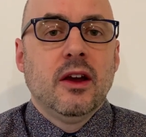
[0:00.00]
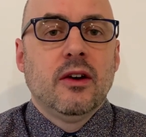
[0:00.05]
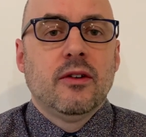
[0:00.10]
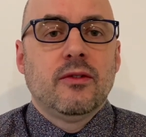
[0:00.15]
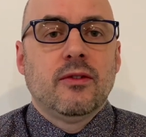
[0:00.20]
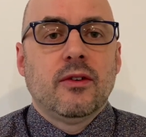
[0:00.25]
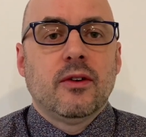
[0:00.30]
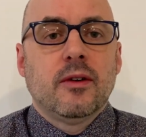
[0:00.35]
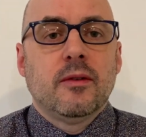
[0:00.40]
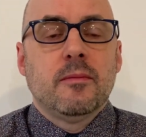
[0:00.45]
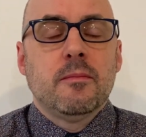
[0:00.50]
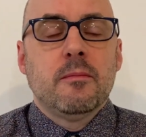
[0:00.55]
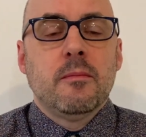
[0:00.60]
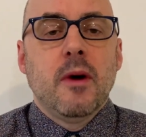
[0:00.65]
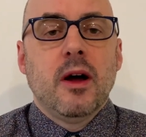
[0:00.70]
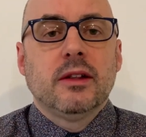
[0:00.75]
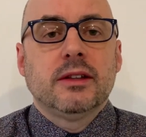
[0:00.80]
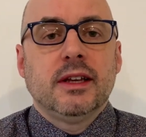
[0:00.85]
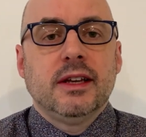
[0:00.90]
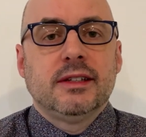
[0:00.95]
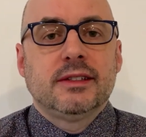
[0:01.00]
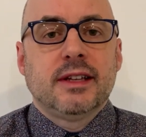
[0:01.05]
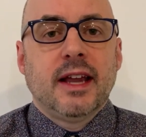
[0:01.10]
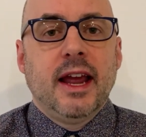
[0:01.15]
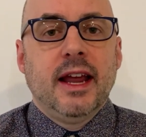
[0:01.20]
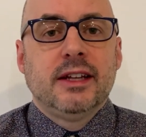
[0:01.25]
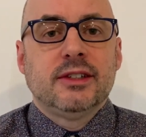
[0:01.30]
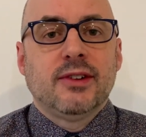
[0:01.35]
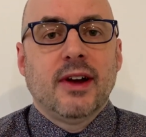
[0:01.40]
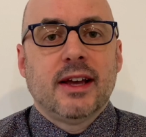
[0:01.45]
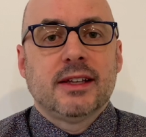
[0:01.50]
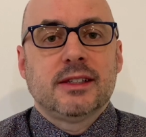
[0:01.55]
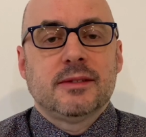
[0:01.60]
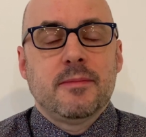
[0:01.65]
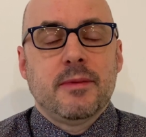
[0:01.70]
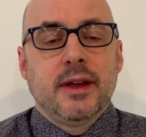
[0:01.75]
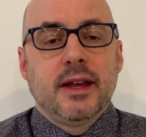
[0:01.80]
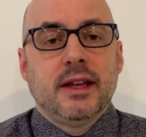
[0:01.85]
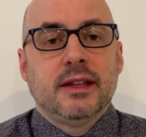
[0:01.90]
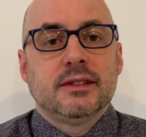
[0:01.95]
for multi-stage
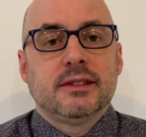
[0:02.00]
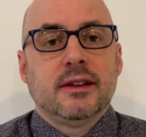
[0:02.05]
recipes.